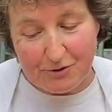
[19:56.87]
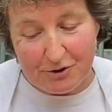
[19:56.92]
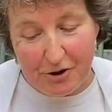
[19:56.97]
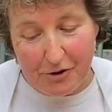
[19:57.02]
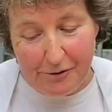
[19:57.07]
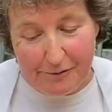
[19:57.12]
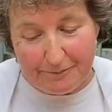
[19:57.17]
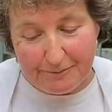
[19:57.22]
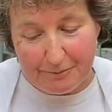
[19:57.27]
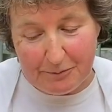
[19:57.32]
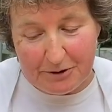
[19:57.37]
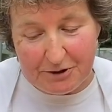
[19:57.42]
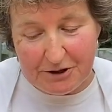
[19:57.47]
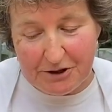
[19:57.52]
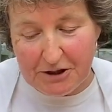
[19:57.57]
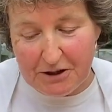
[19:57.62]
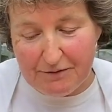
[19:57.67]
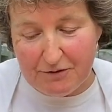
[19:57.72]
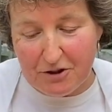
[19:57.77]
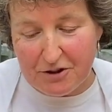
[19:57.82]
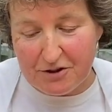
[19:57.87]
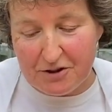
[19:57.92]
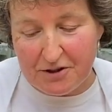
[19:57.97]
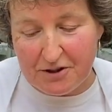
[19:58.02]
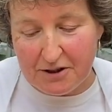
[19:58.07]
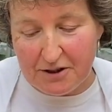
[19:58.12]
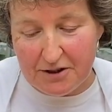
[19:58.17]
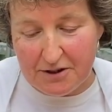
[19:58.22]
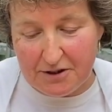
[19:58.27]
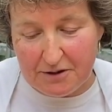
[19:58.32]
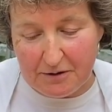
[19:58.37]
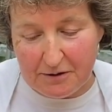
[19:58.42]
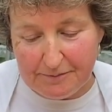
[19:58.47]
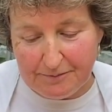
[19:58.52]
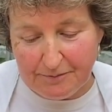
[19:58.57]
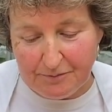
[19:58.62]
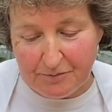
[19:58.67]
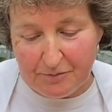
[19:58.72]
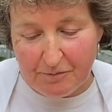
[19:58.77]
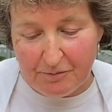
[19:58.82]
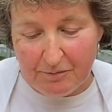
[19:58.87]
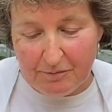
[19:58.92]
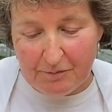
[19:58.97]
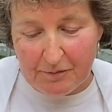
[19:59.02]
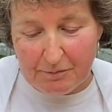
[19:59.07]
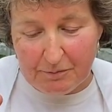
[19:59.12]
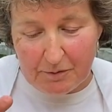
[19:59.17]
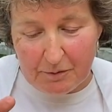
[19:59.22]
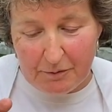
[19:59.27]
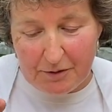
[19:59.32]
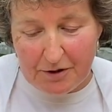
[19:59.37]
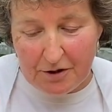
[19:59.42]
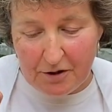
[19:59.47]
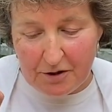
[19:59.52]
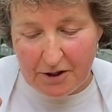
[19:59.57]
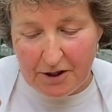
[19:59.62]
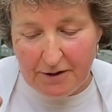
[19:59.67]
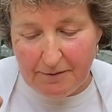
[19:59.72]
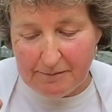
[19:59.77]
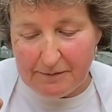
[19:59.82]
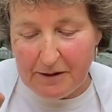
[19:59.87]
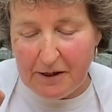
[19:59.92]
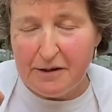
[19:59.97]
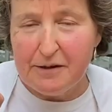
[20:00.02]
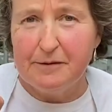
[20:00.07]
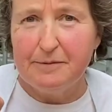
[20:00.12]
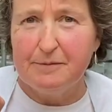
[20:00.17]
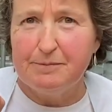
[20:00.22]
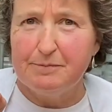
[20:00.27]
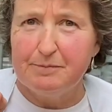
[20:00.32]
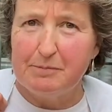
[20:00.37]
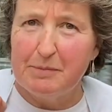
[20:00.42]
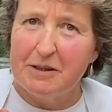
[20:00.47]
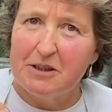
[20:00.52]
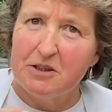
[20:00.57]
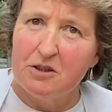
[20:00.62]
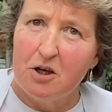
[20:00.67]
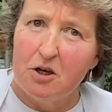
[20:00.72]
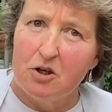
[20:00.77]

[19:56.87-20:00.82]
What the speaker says: so Patina versatilis with honey and mixed